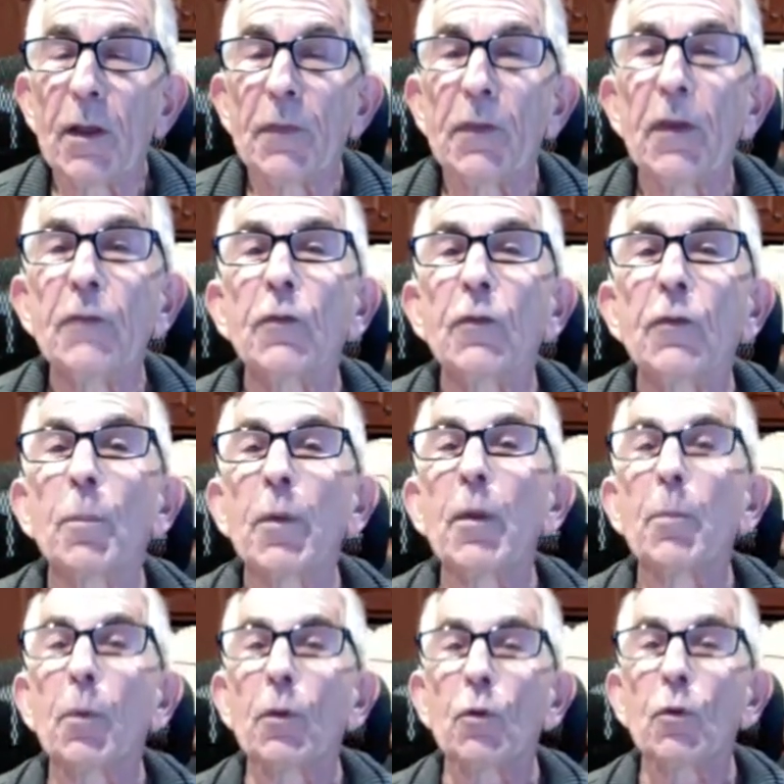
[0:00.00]
These are the
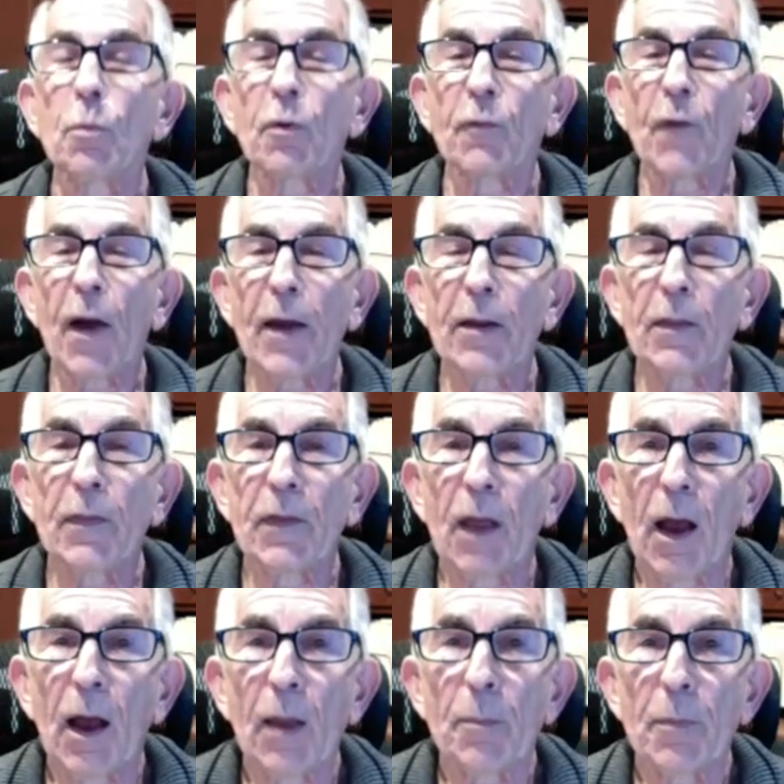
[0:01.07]
people who provided the
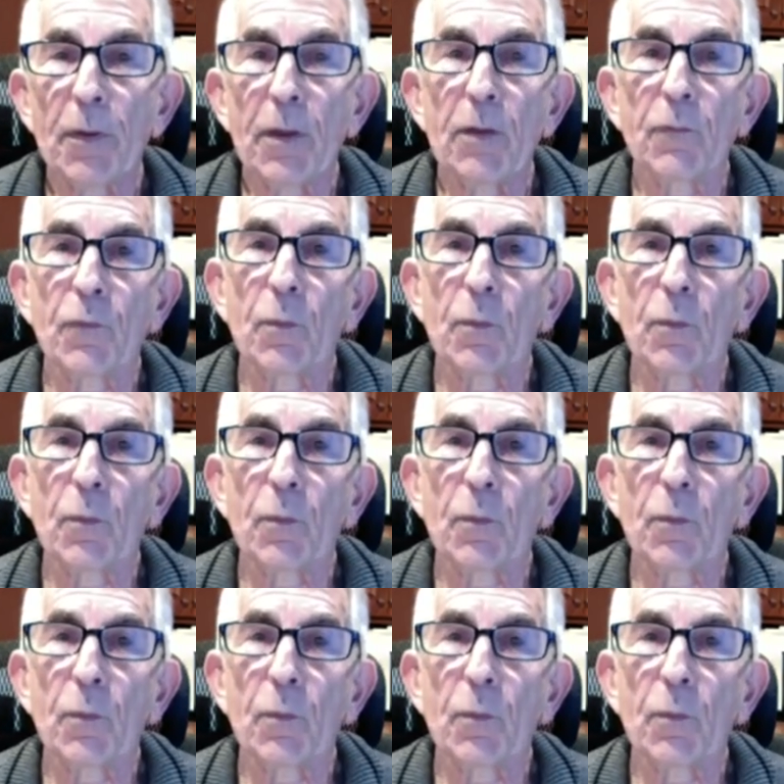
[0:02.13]
IP